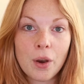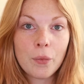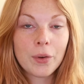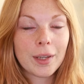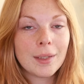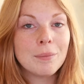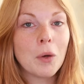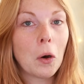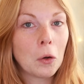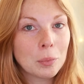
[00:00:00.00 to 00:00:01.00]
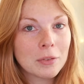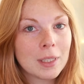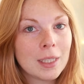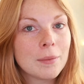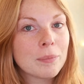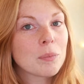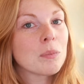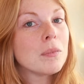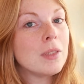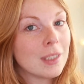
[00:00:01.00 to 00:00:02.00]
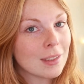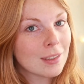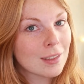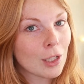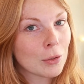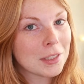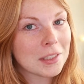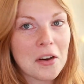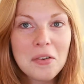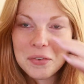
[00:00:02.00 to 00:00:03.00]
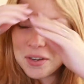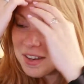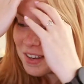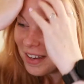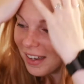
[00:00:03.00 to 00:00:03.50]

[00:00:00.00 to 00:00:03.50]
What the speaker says: Okay, hopefully this is close enough.